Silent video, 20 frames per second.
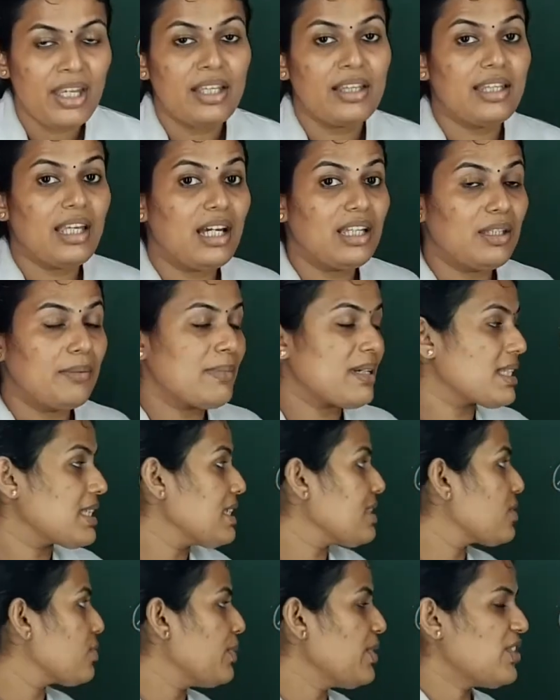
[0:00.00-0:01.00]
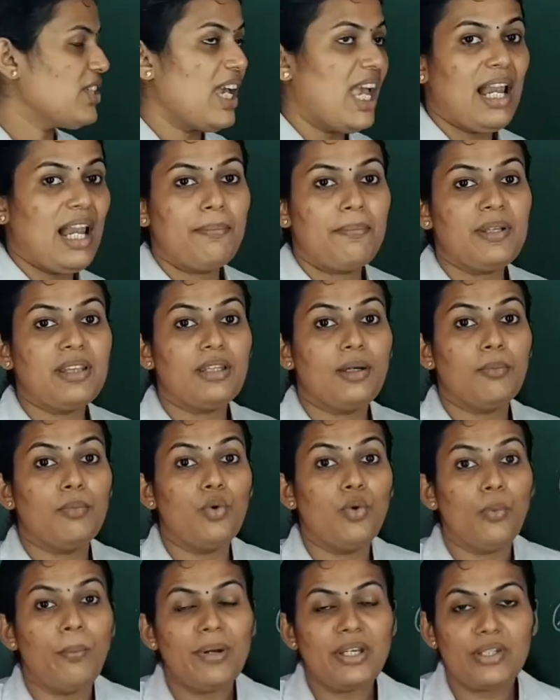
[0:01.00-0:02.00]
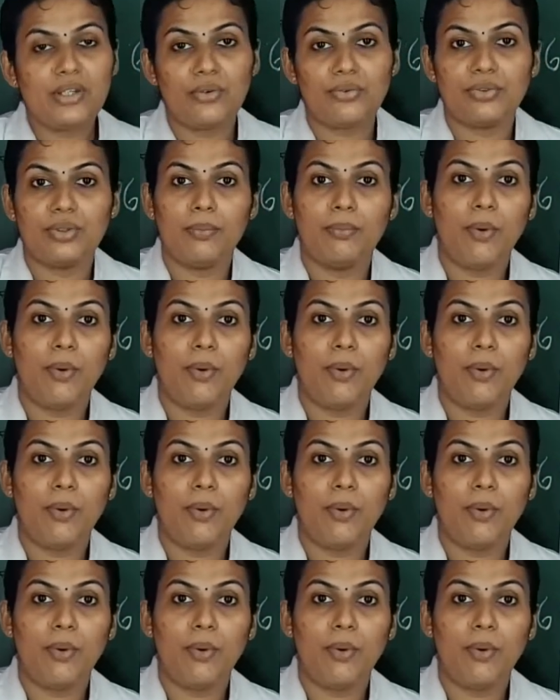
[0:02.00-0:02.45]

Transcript: They are the muscles which help in the movement of the